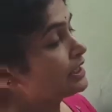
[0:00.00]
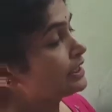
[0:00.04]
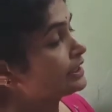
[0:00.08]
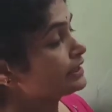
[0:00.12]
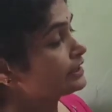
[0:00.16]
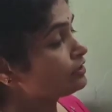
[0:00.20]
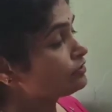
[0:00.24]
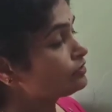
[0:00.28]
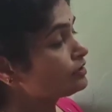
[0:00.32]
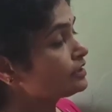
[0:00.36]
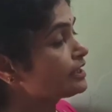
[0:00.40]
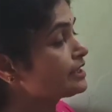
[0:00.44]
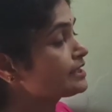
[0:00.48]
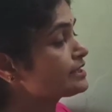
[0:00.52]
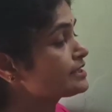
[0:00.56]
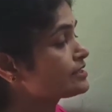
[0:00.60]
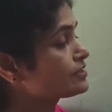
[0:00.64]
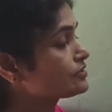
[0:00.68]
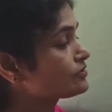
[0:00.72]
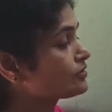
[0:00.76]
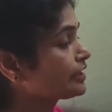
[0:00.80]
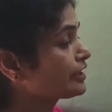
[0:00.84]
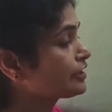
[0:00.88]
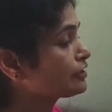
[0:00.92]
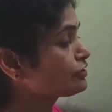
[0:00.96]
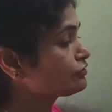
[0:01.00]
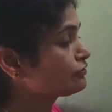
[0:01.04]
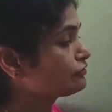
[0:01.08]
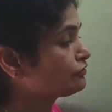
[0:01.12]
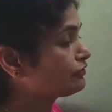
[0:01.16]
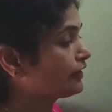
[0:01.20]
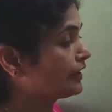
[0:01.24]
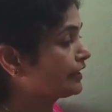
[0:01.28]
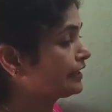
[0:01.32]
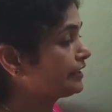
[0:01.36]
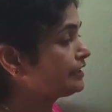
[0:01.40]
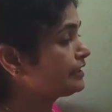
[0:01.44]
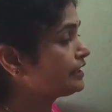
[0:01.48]
Now let's try to
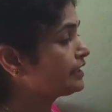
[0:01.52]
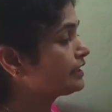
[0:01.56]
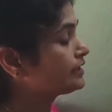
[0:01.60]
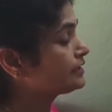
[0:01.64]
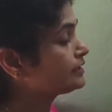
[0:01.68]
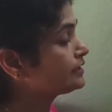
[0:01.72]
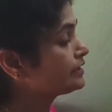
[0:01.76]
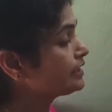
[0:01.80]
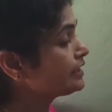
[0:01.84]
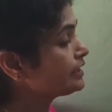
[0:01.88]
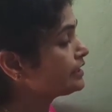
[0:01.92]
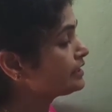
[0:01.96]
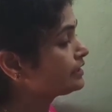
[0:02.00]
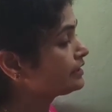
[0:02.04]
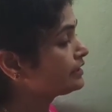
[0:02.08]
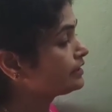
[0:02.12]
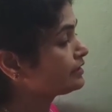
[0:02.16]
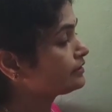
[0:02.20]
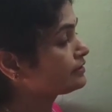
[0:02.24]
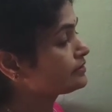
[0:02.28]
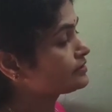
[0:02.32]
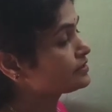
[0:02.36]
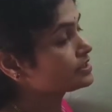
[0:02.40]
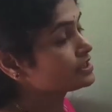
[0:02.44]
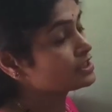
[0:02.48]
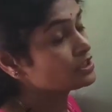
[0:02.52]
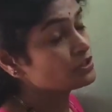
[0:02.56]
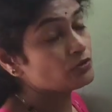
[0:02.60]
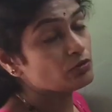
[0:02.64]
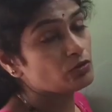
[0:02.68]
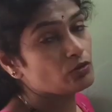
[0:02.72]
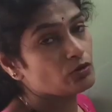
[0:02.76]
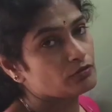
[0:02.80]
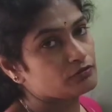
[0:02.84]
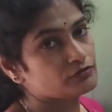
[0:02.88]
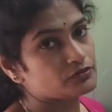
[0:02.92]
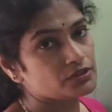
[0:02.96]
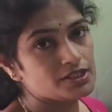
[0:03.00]
find the 0
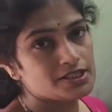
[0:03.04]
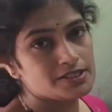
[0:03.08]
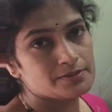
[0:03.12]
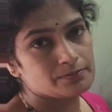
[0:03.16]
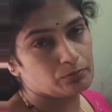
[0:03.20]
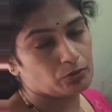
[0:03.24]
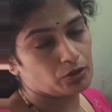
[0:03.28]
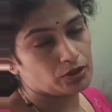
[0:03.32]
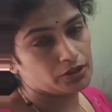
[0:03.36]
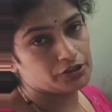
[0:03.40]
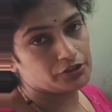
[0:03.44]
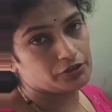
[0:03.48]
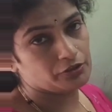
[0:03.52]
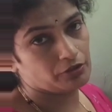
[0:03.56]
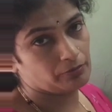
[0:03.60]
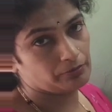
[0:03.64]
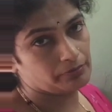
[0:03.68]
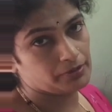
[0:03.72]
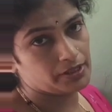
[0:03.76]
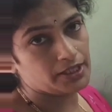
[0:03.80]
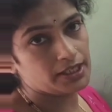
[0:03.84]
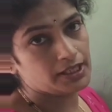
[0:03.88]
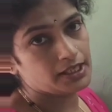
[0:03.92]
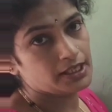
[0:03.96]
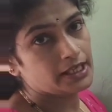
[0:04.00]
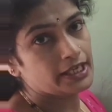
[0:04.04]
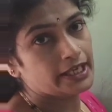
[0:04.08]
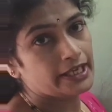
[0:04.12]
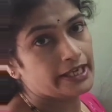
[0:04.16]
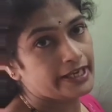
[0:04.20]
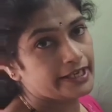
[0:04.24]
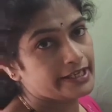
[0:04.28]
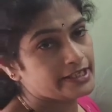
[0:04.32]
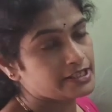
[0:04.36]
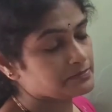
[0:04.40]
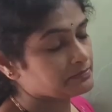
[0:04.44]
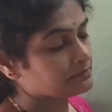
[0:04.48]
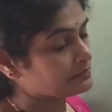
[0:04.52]
of this polynomial,
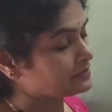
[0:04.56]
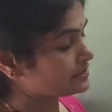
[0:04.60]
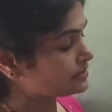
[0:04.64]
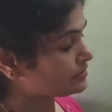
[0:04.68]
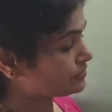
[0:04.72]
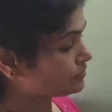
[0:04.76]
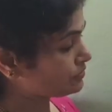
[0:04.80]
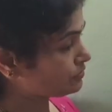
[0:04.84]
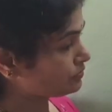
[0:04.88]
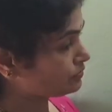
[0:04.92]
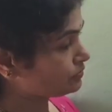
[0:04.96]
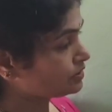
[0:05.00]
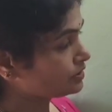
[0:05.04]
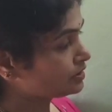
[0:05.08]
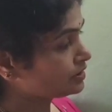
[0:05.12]
x plus 2.